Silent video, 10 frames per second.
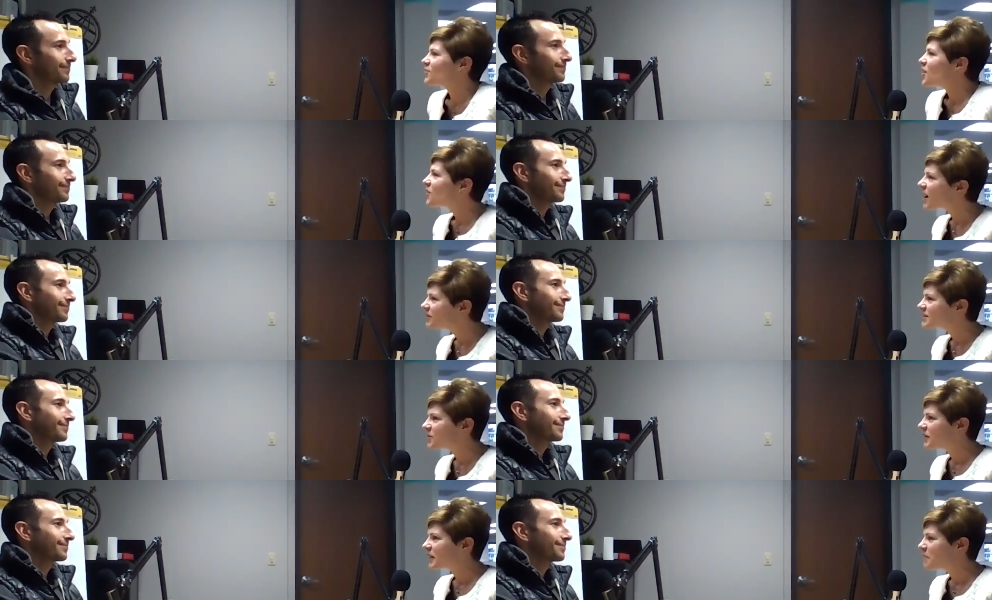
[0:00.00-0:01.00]
Speaker 1: know how it's
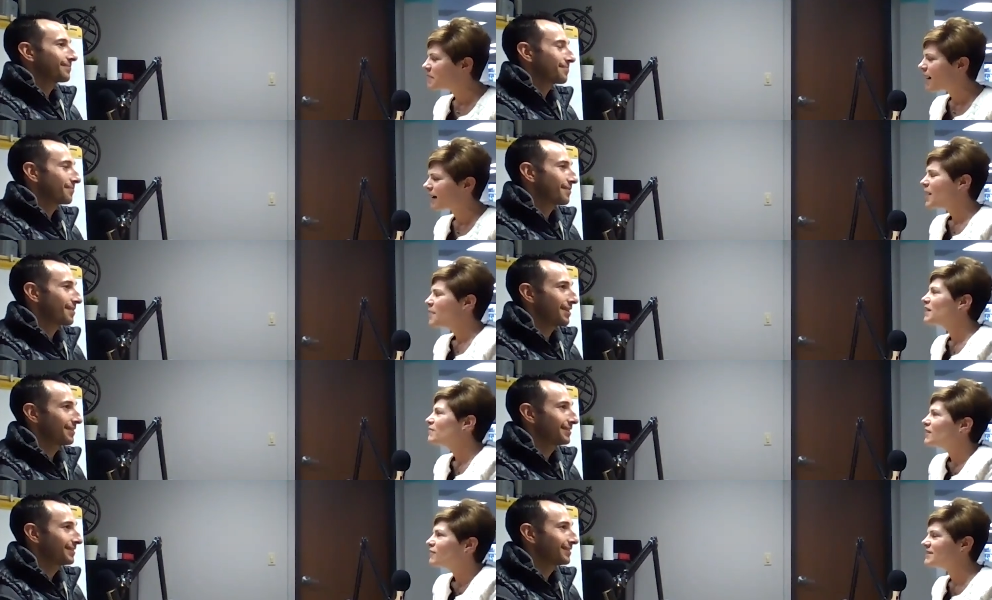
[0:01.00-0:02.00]
going to come back. Yeah. But
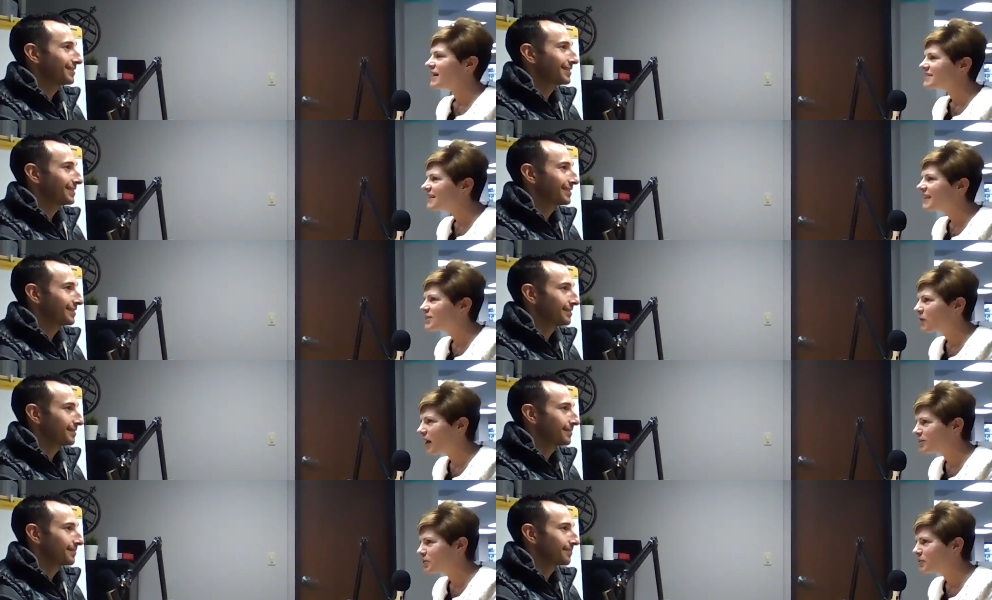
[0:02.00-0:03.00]
even if it doesn't, that's
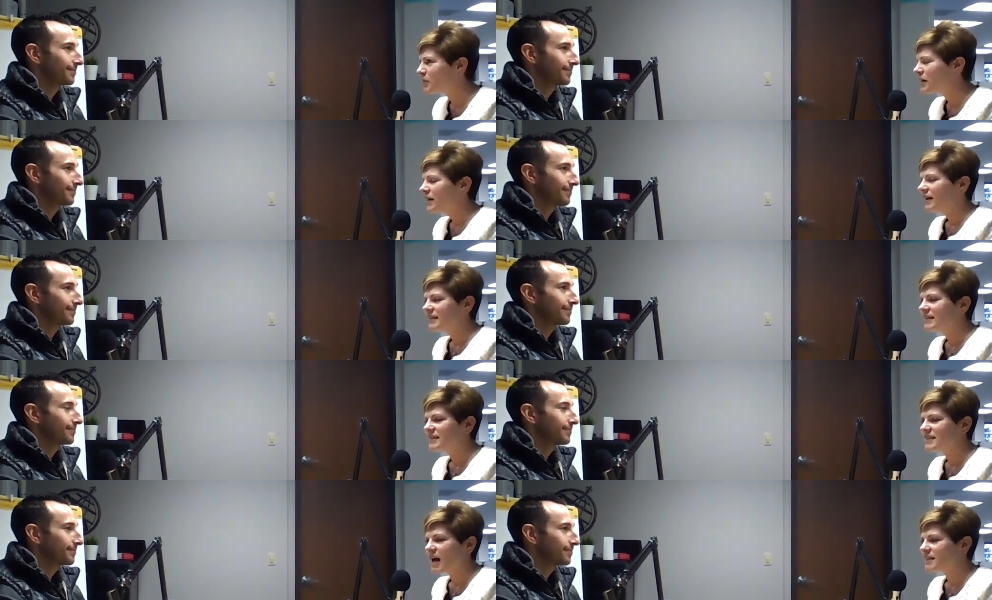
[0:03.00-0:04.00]
okay too. It,
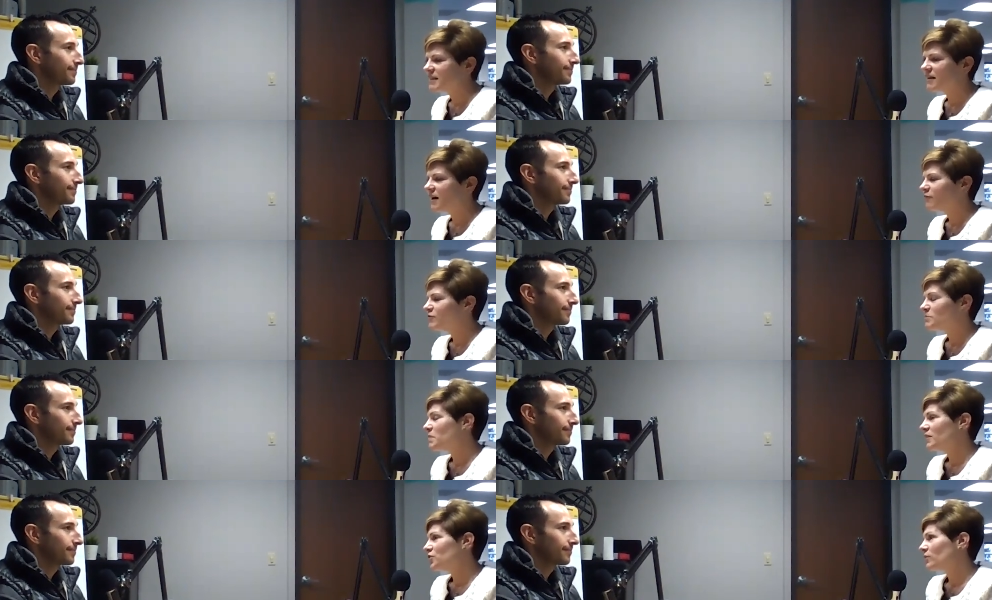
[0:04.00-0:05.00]
it's the idea of just
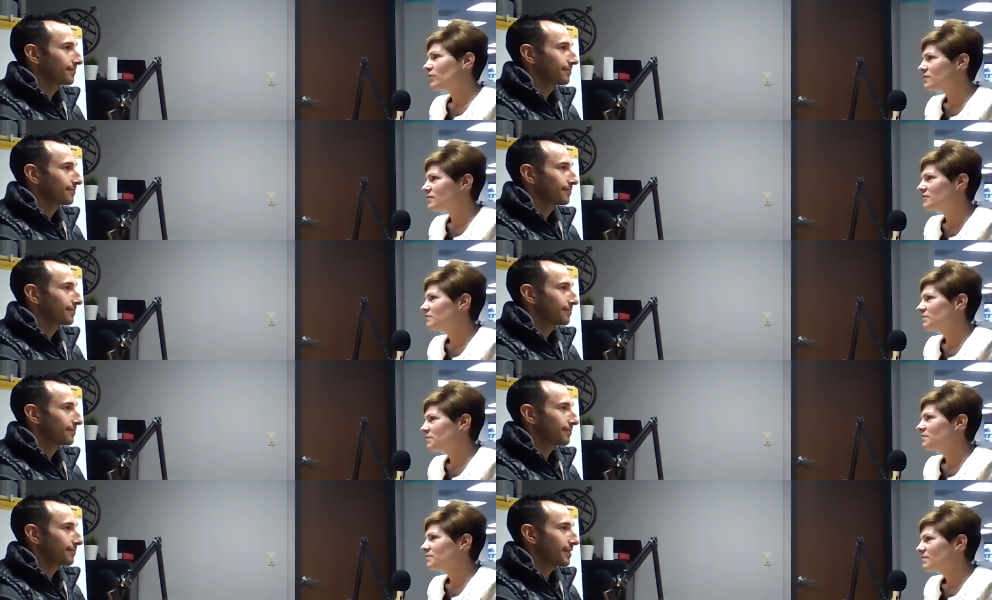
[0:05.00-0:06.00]
being generous.
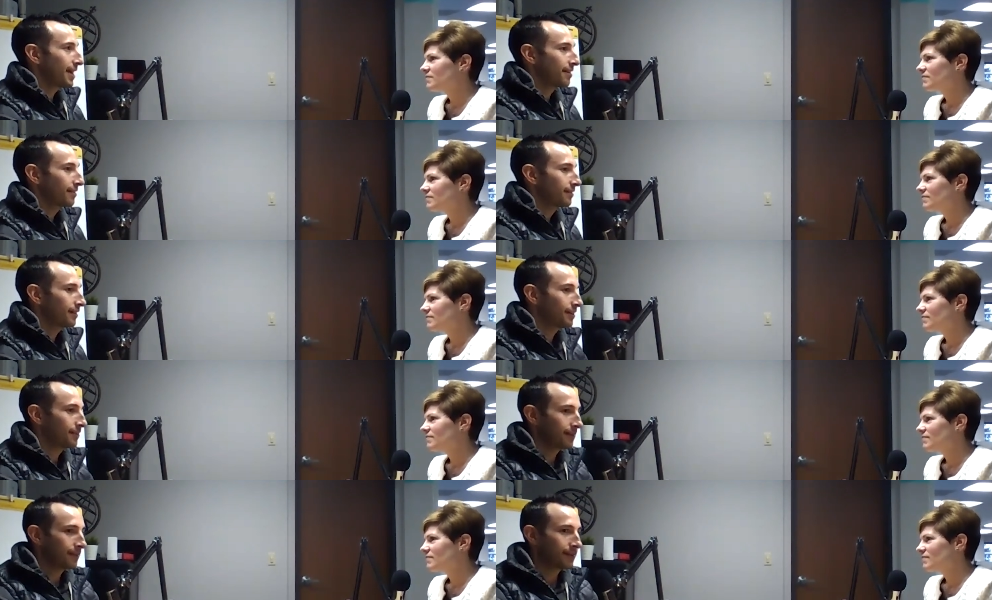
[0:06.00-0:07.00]
Speaker 2: Yeah,
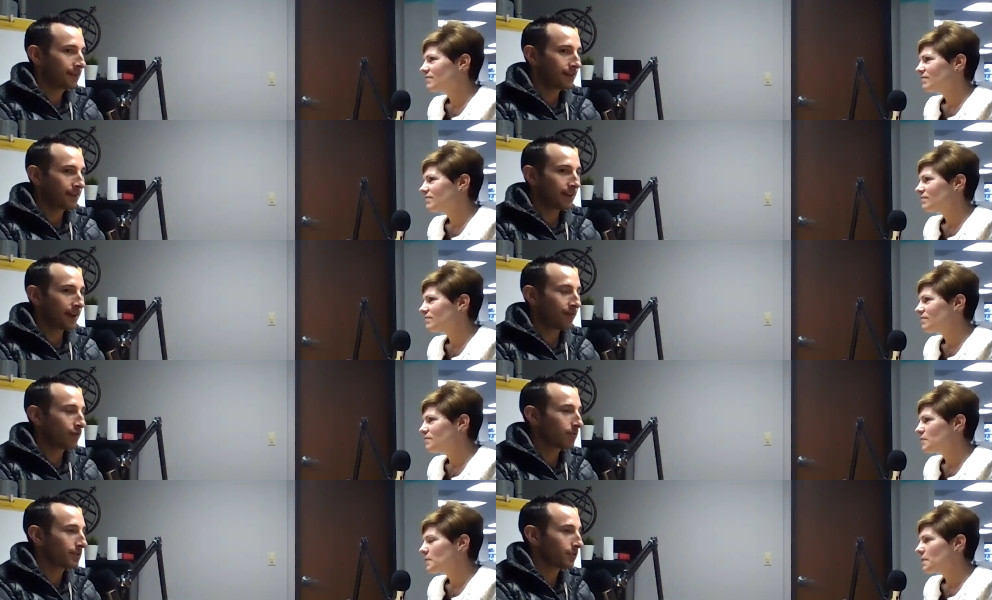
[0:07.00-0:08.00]
and
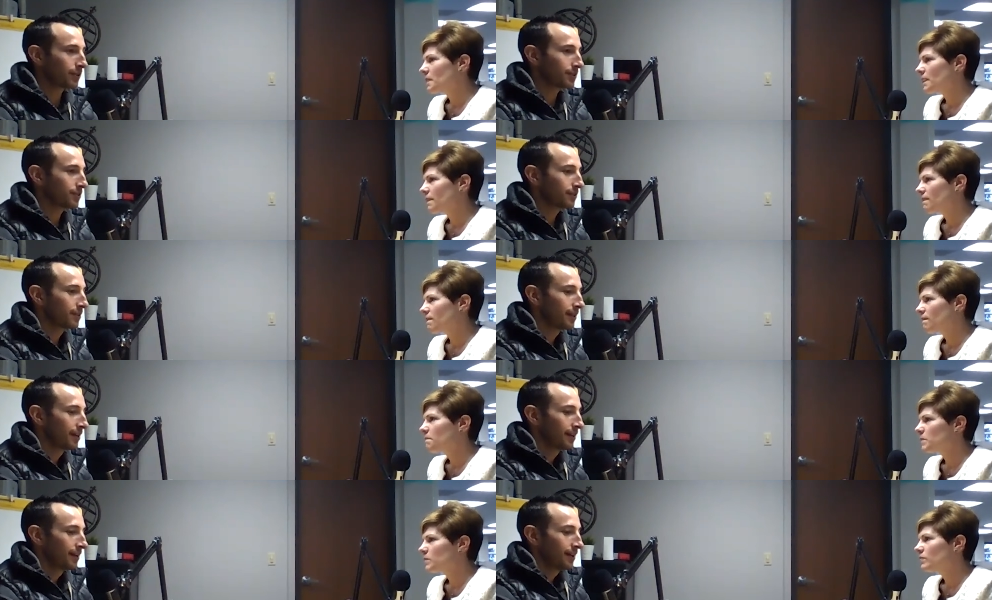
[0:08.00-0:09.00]
everyone's always
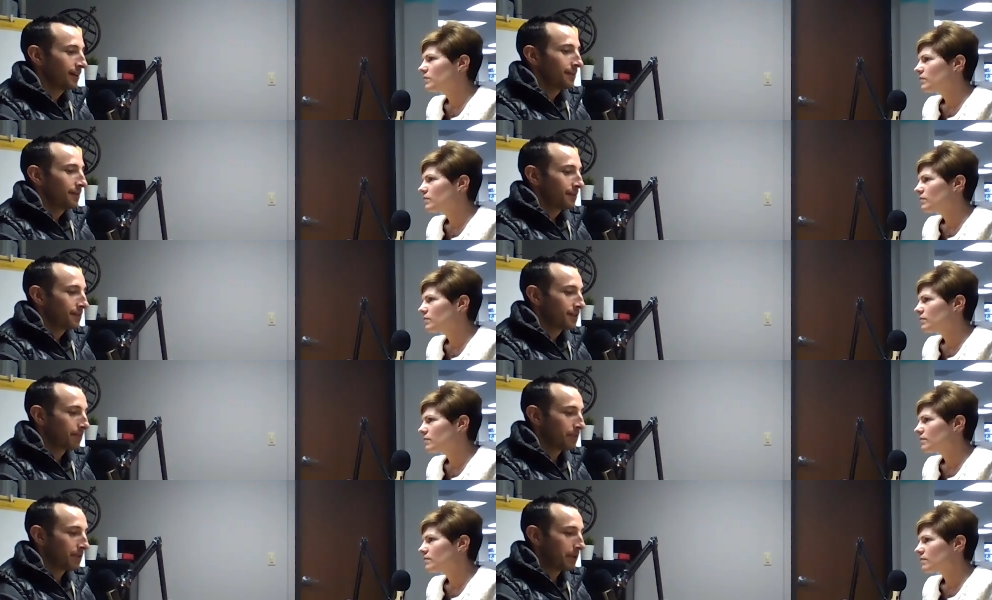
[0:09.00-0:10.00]

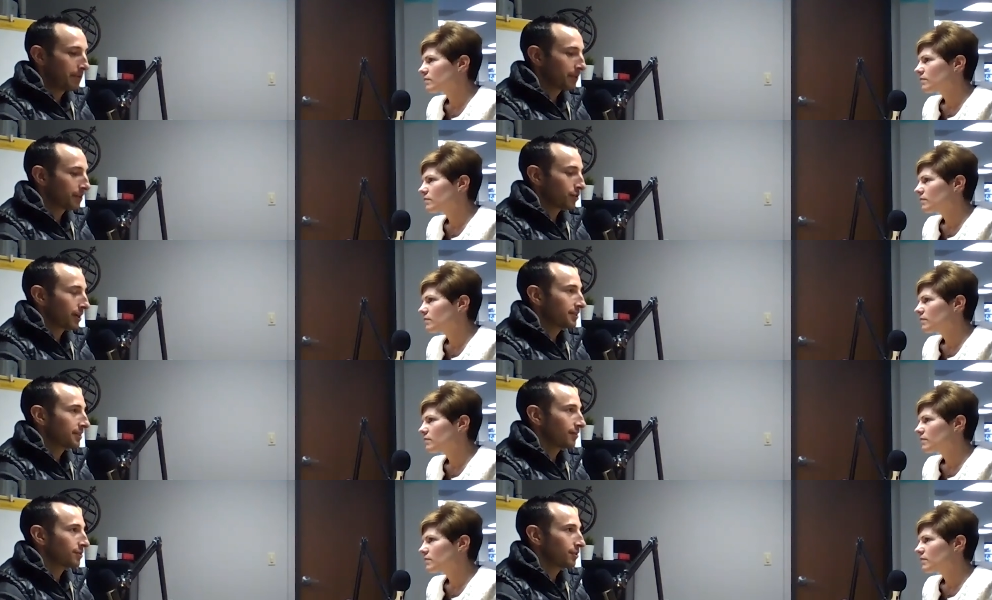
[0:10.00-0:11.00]
the, the people that you're trying to
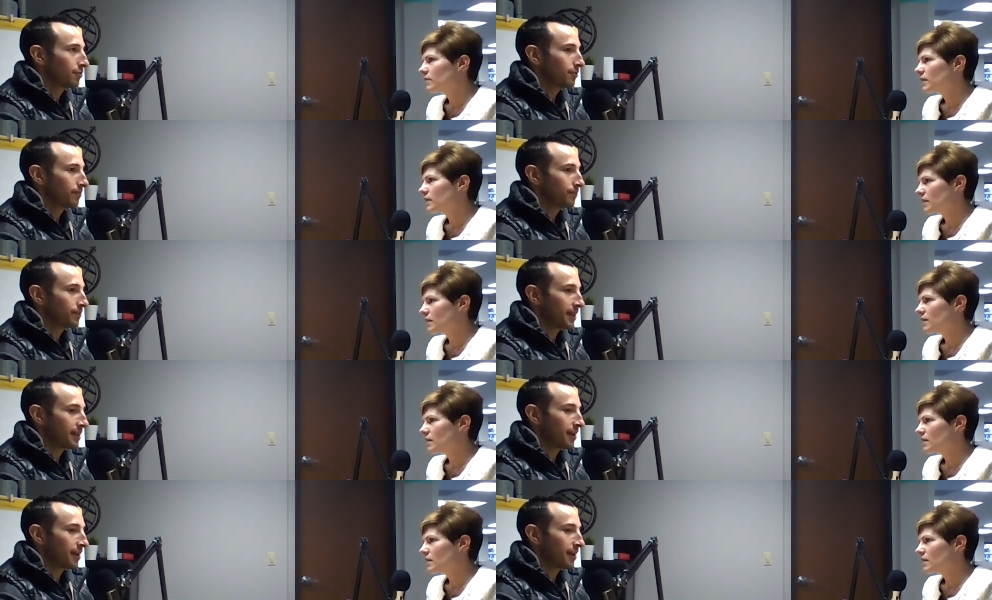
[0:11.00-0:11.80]
sell to, they care